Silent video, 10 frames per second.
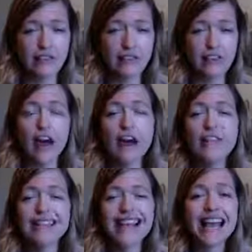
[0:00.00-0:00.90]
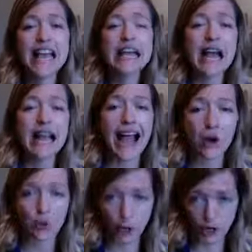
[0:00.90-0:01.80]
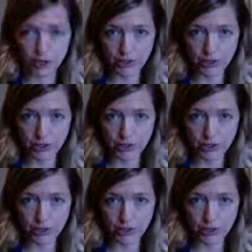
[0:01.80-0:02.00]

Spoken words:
Love as outward,